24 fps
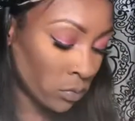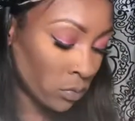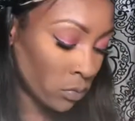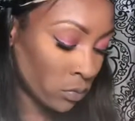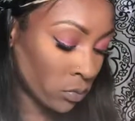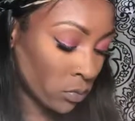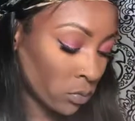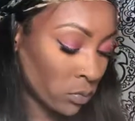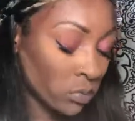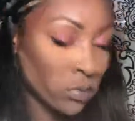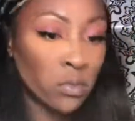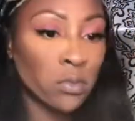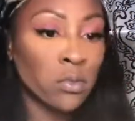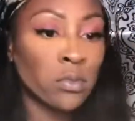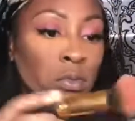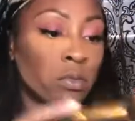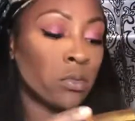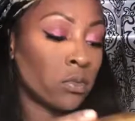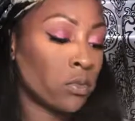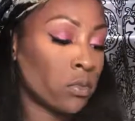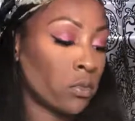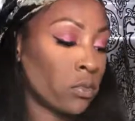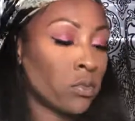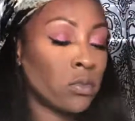kit
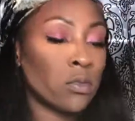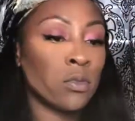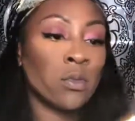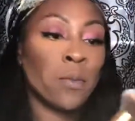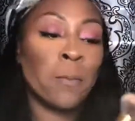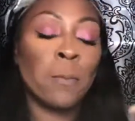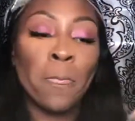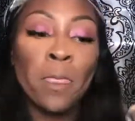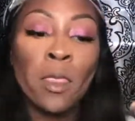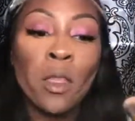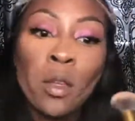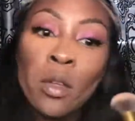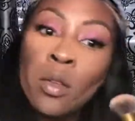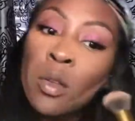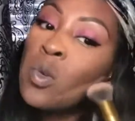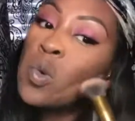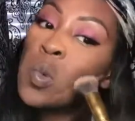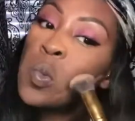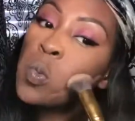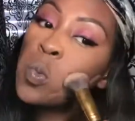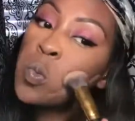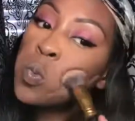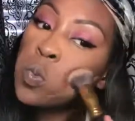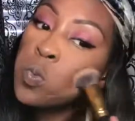in medium to deep.
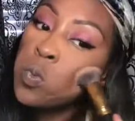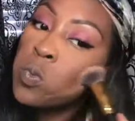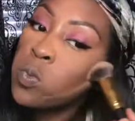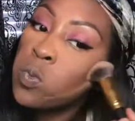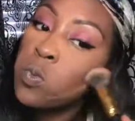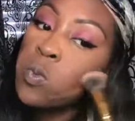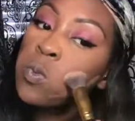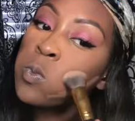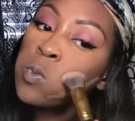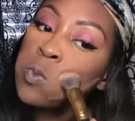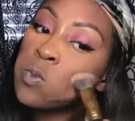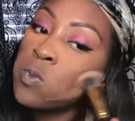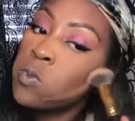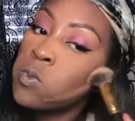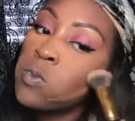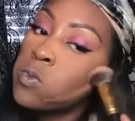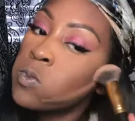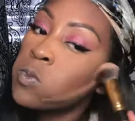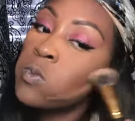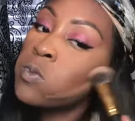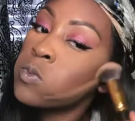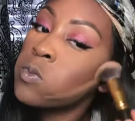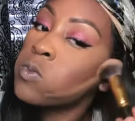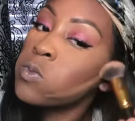I'm just going to
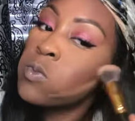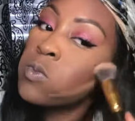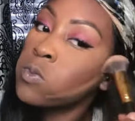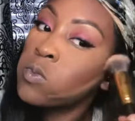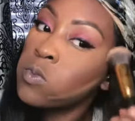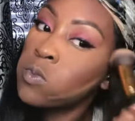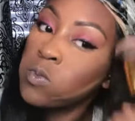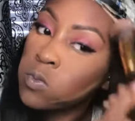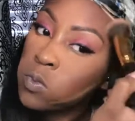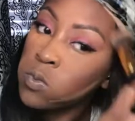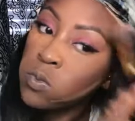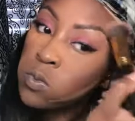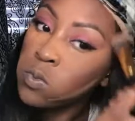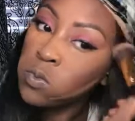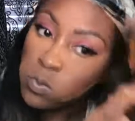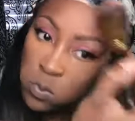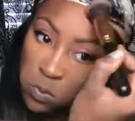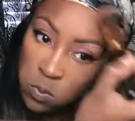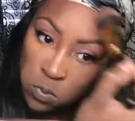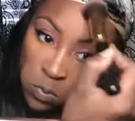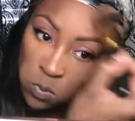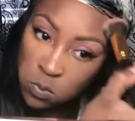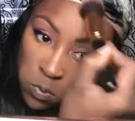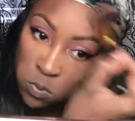set the cream
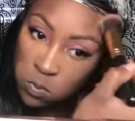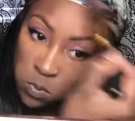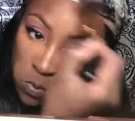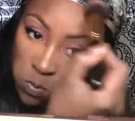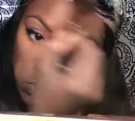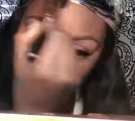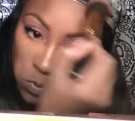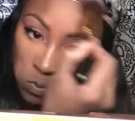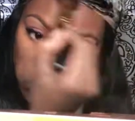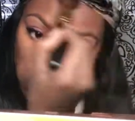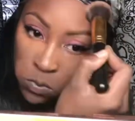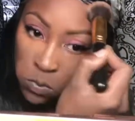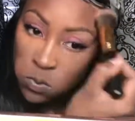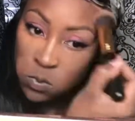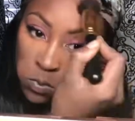contour,